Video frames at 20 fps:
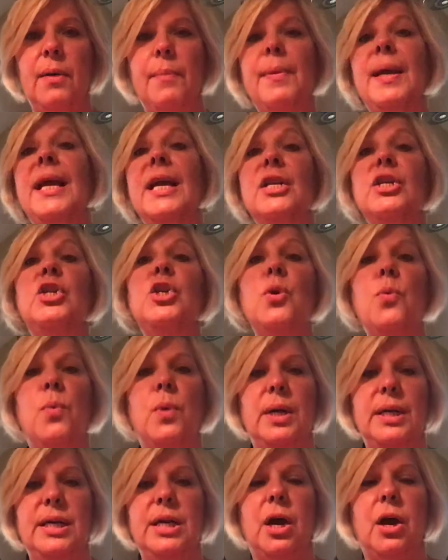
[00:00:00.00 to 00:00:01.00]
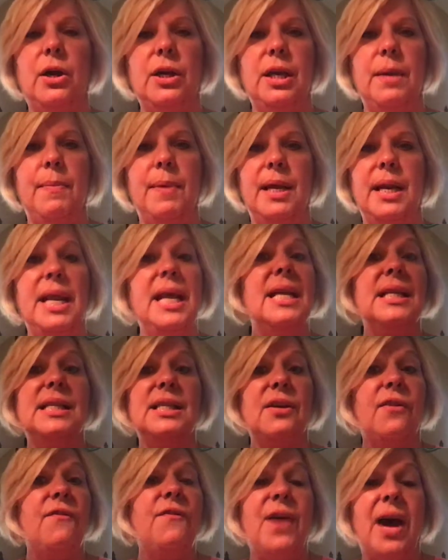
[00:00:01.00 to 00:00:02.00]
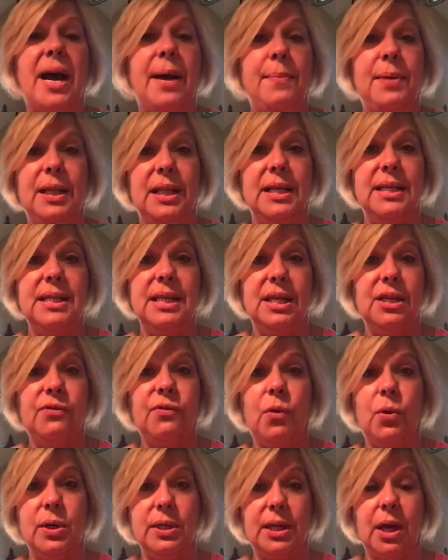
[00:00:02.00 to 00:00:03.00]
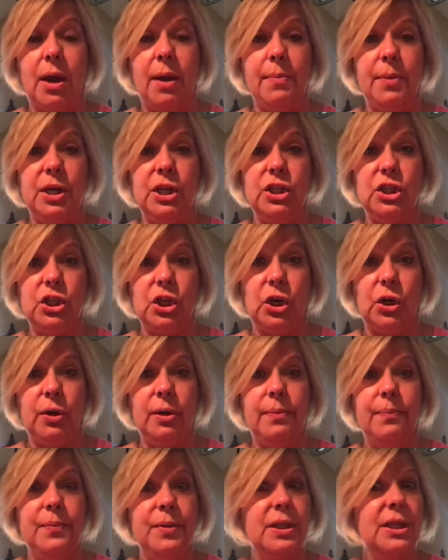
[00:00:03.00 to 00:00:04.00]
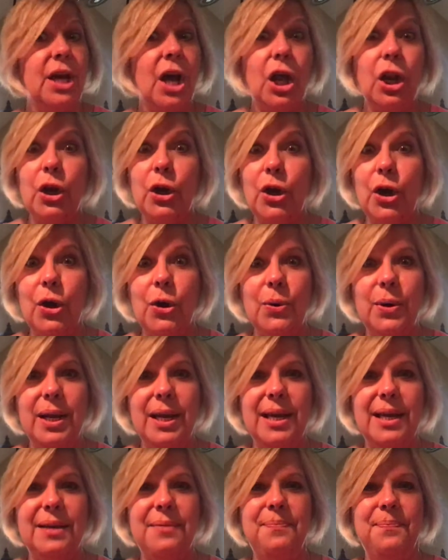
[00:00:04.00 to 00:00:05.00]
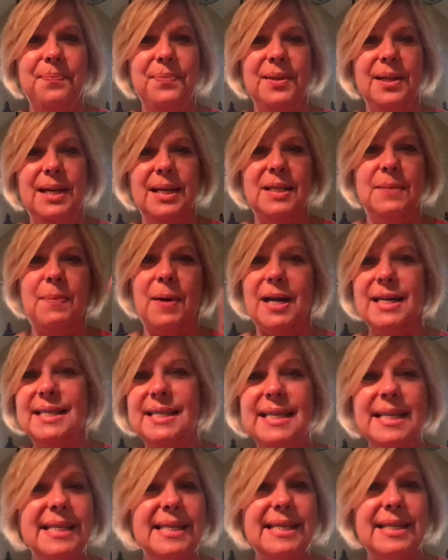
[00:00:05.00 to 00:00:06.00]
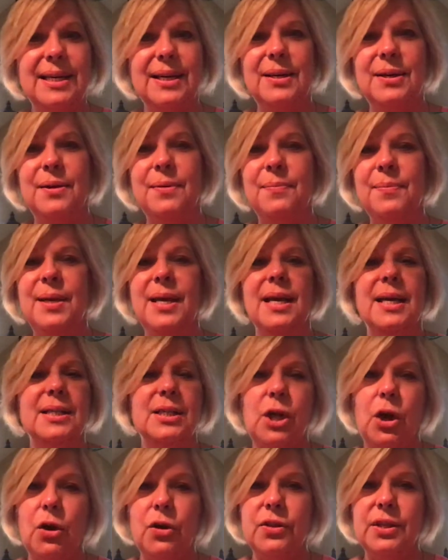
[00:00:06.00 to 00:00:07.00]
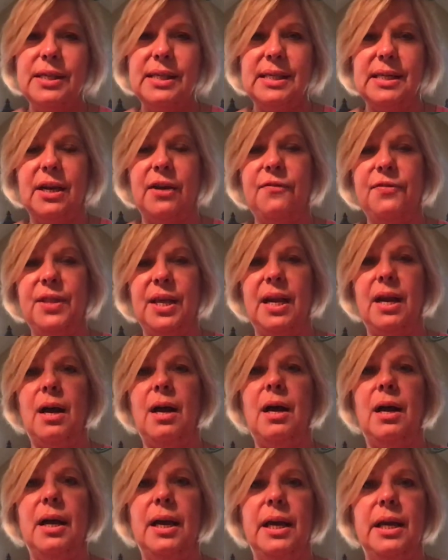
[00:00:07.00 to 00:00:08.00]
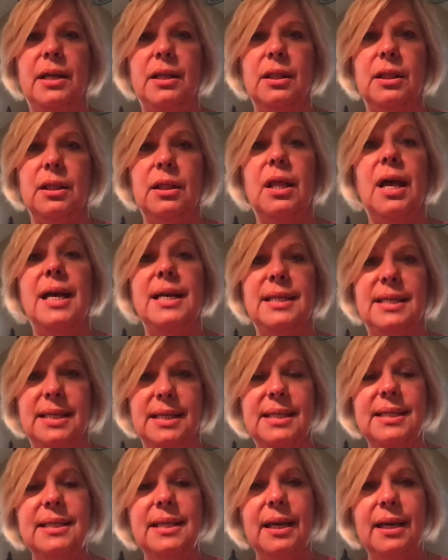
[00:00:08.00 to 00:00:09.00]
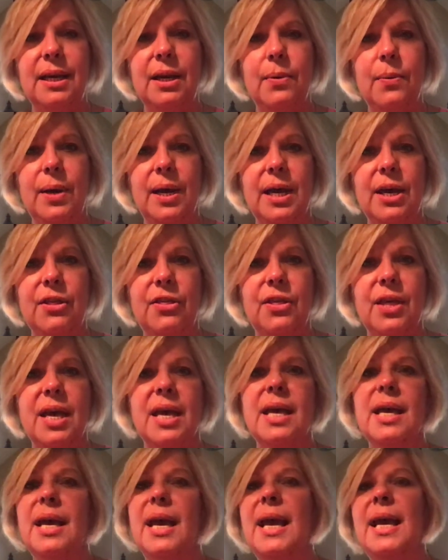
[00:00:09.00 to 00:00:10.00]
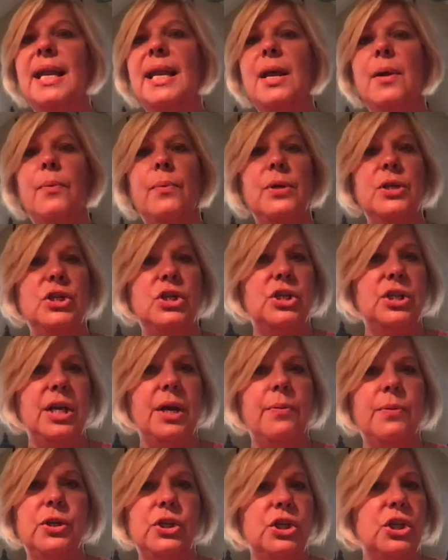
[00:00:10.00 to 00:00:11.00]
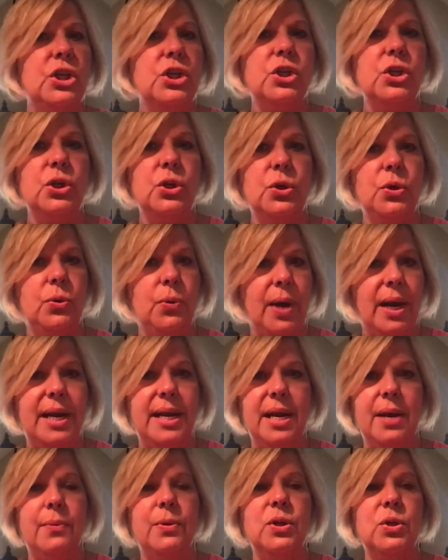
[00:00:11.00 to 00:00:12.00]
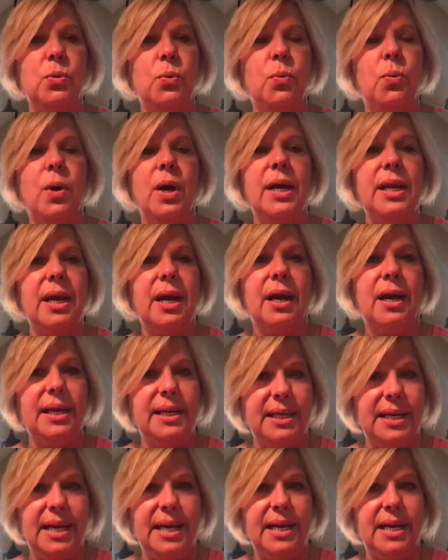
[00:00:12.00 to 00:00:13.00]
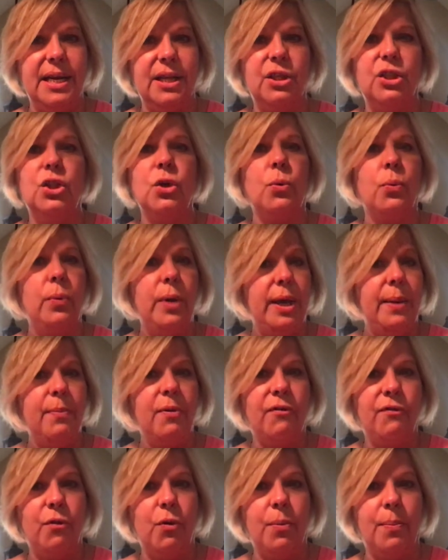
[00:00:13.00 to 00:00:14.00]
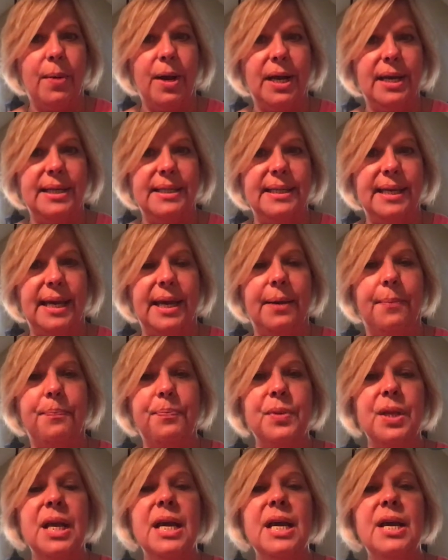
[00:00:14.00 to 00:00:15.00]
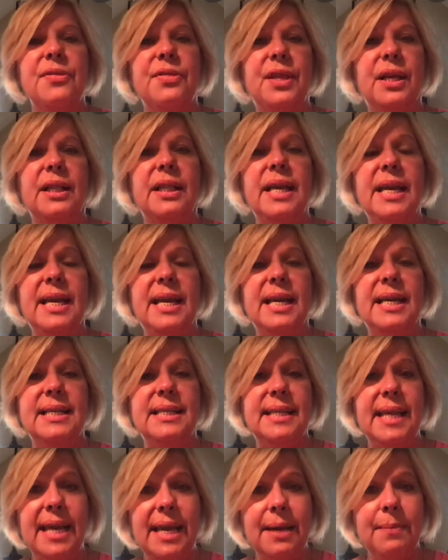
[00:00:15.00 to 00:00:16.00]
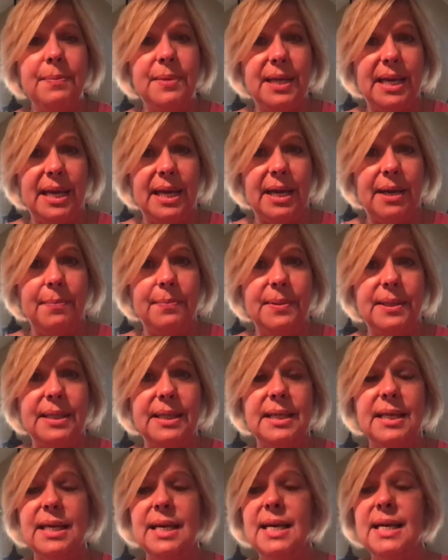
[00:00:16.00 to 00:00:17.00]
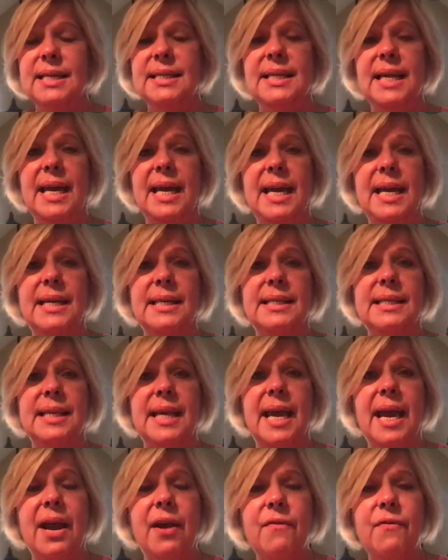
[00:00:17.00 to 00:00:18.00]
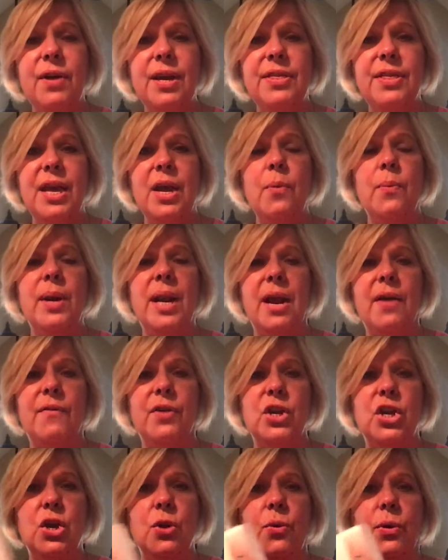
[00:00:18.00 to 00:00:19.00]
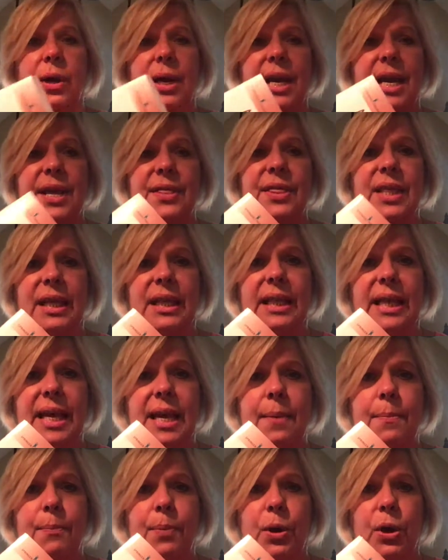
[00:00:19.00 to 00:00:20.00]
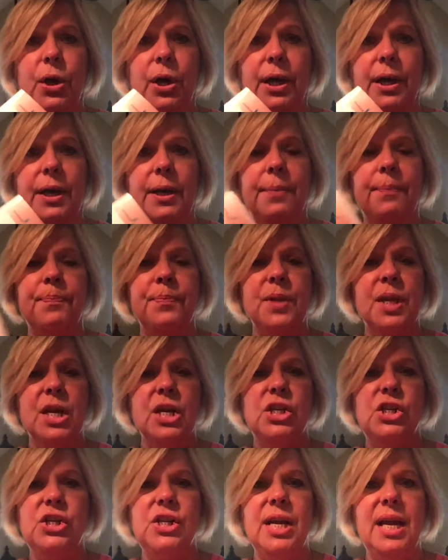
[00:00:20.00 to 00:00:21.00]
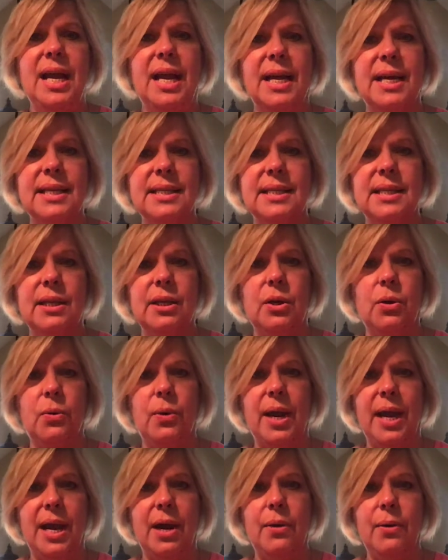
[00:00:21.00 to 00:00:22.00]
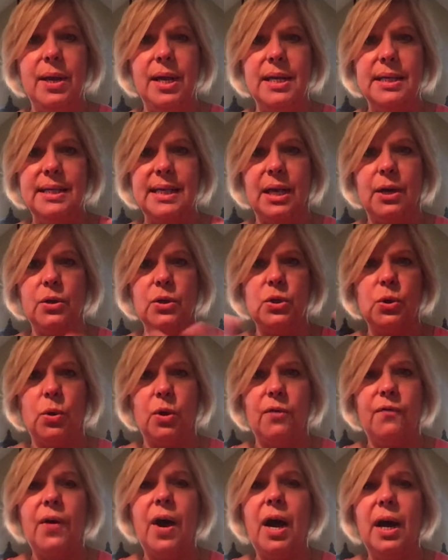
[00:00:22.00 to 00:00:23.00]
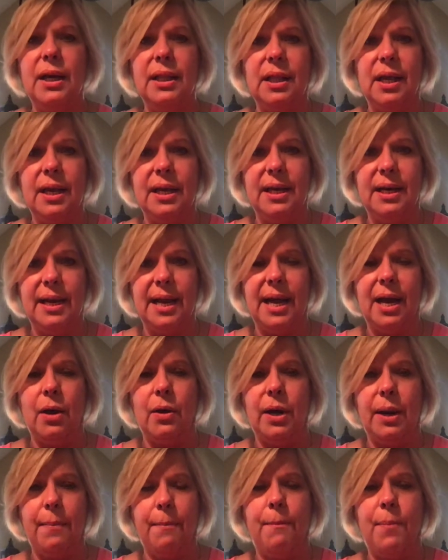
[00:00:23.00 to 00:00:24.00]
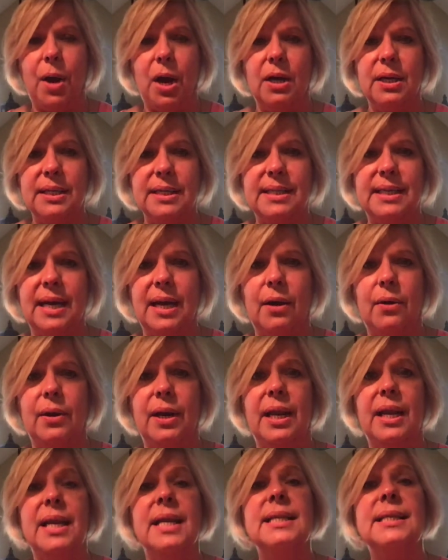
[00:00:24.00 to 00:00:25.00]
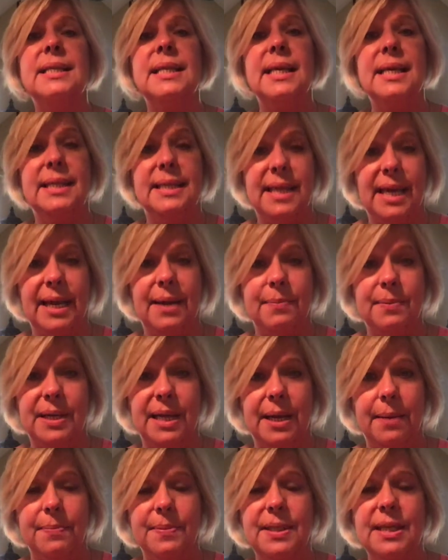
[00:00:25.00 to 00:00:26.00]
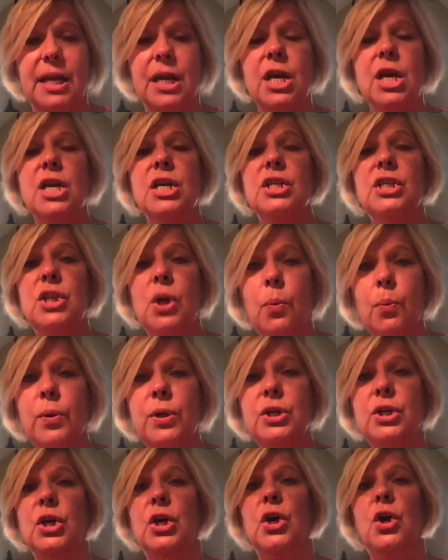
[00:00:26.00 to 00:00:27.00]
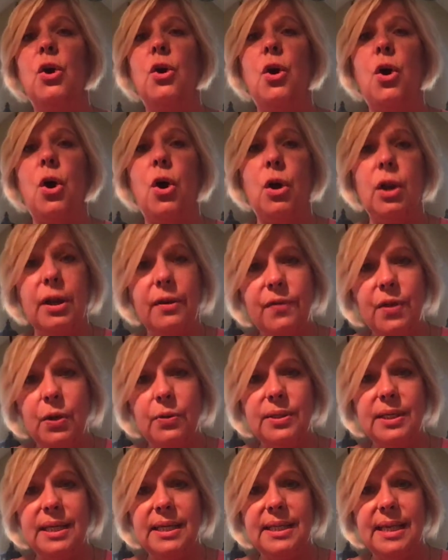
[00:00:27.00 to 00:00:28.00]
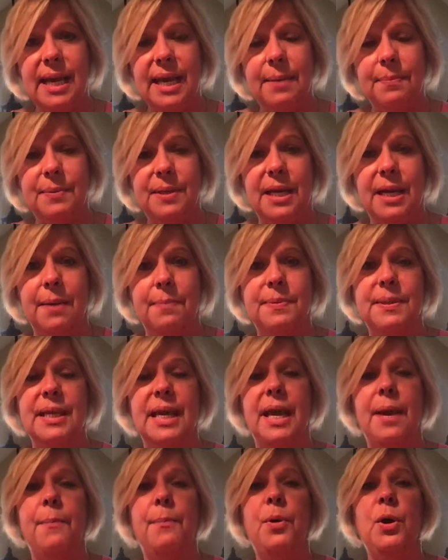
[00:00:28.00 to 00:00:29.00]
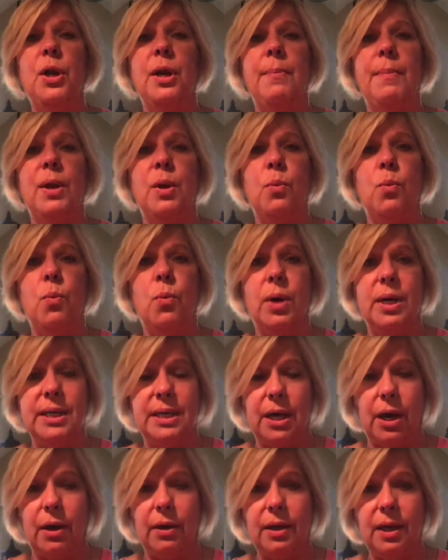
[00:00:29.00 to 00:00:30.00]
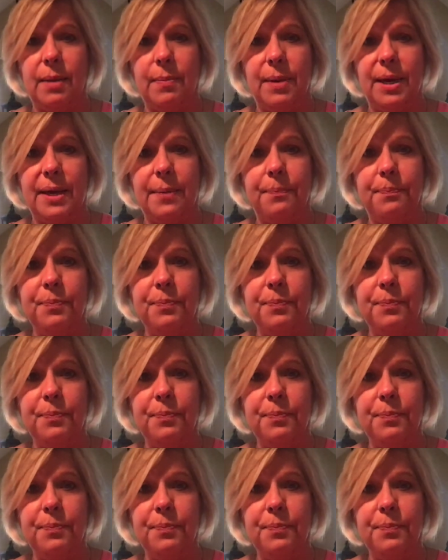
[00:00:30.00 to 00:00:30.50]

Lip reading: into one document. It's fabulous as far as I'm concerned. It's color-coded. It's by system. It's all the stuff that I like to study with, and it was just great. It was what I needed the week before my exam. The Leak Exam Tips takes everything. Whenever you are in the Leak book, she has little areas that are sort of highlighted out and boxed out, and it's exam tips. someone took all of those exam tips and put them in one document.